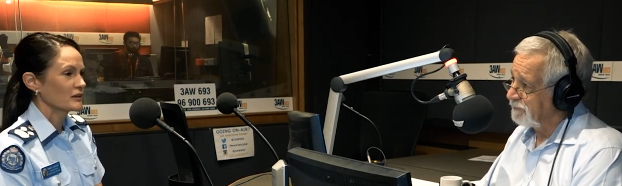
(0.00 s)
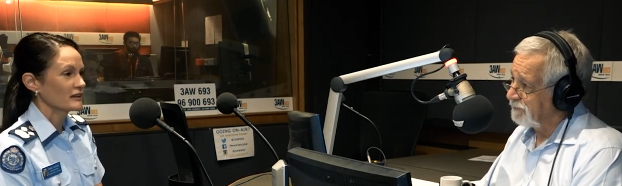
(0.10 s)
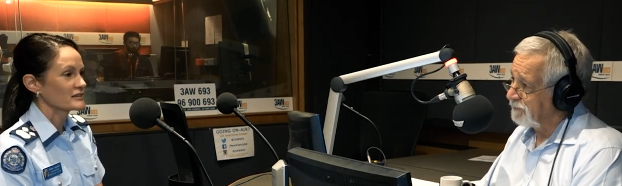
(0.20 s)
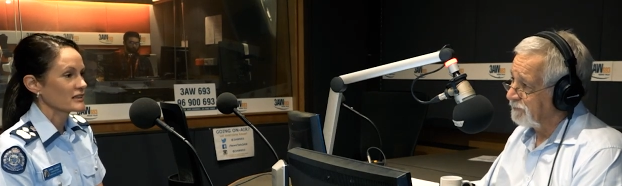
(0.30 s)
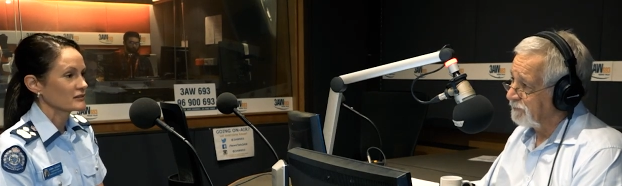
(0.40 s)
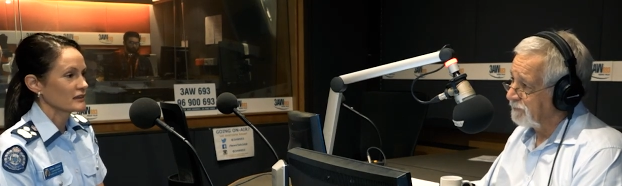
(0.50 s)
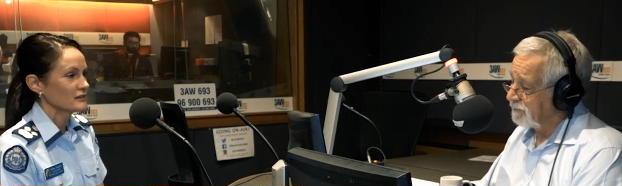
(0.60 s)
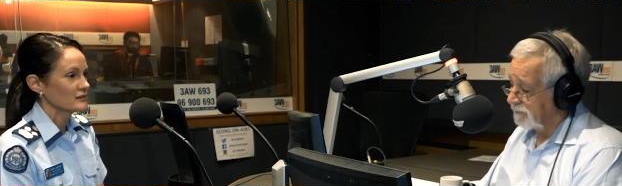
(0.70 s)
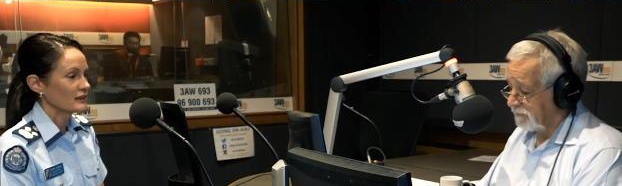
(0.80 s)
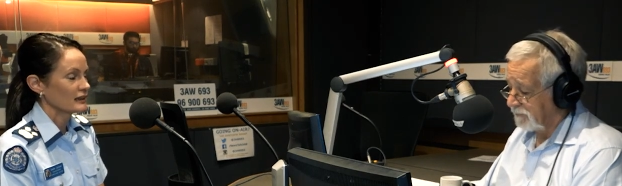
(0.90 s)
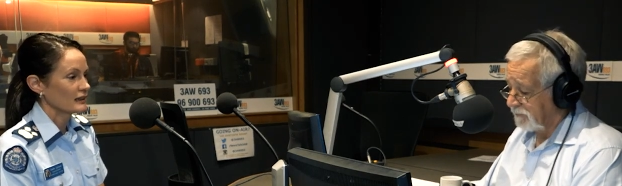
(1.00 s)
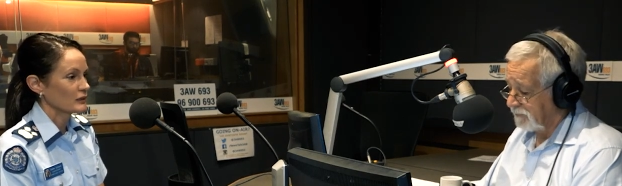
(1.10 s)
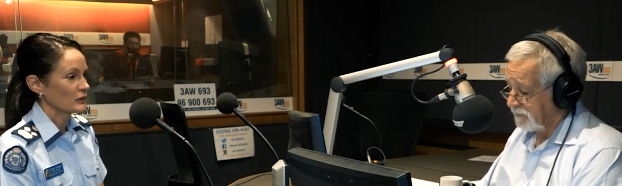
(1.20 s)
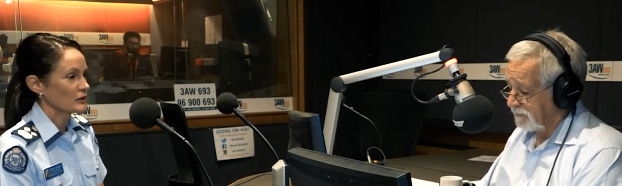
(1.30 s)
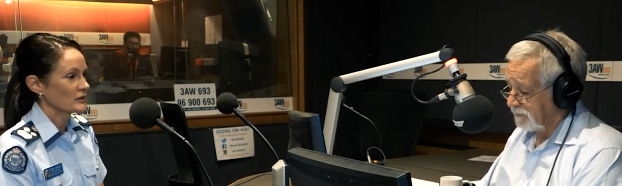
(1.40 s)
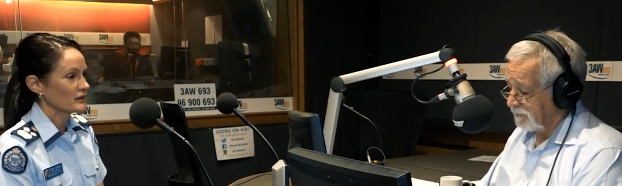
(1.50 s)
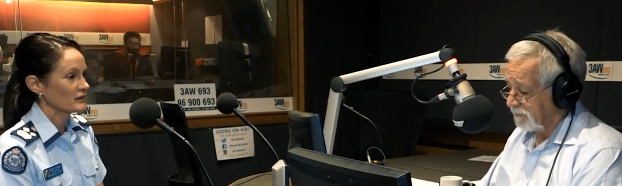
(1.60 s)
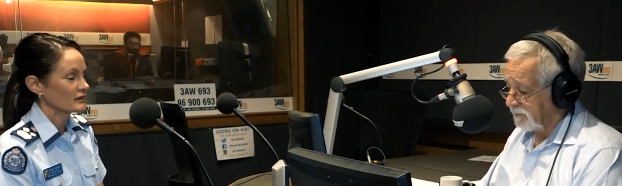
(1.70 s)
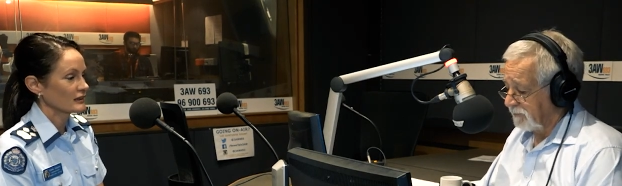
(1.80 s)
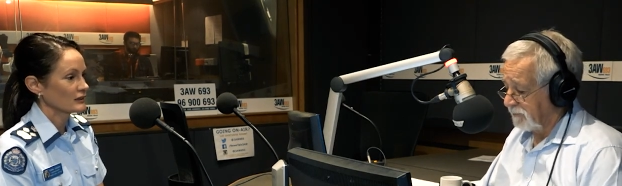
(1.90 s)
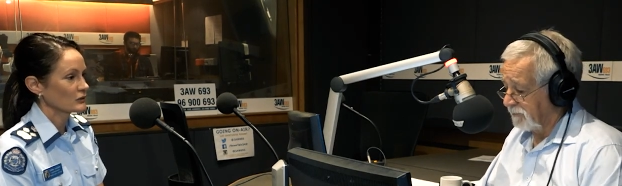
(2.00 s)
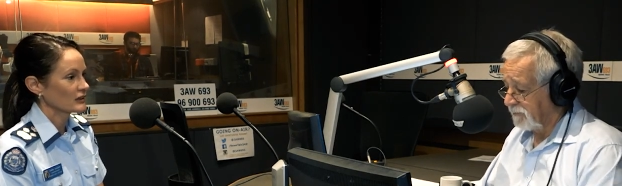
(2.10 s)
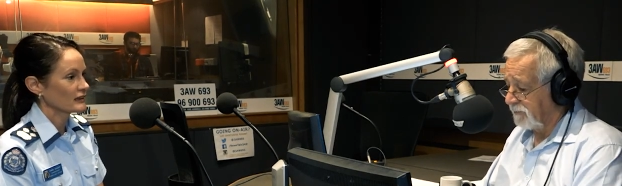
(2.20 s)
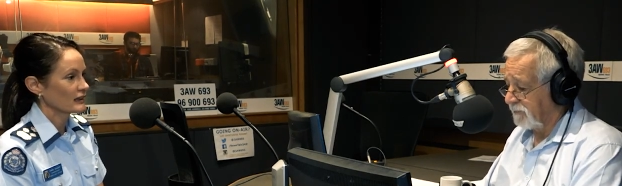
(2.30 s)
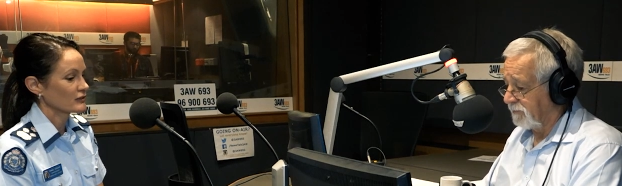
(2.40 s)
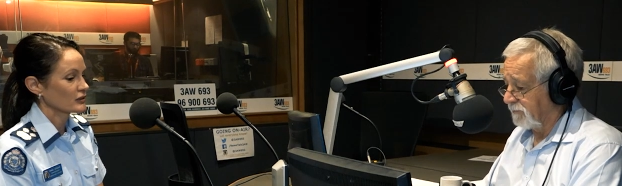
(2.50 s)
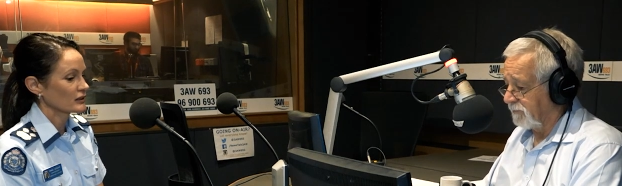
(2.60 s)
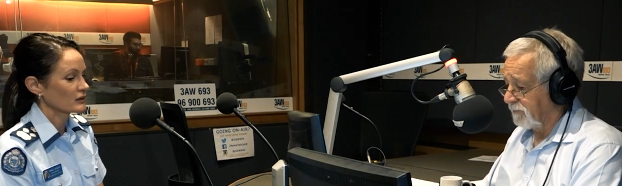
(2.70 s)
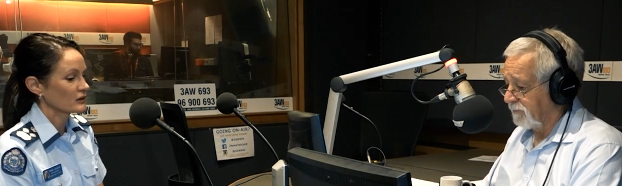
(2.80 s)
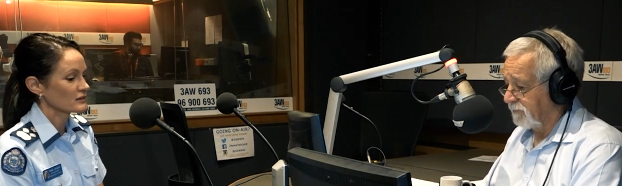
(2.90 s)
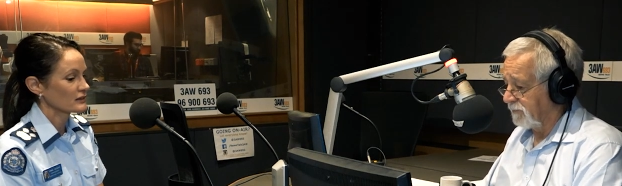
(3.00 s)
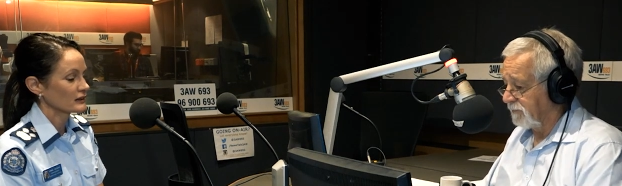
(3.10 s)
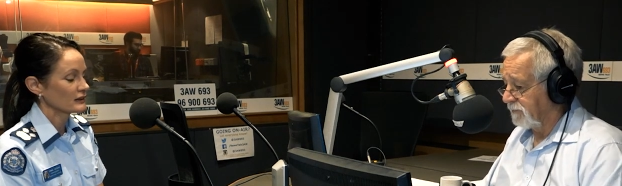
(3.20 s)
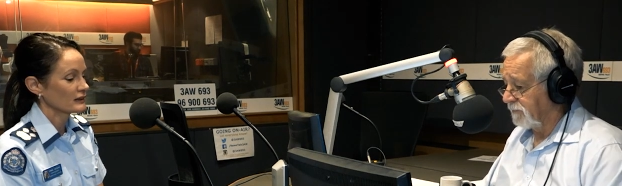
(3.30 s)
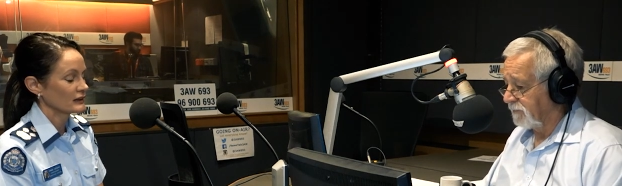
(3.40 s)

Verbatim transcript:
Speaker 1: early to tell, Neil. Uh, we'll be uh, looking at that very closely.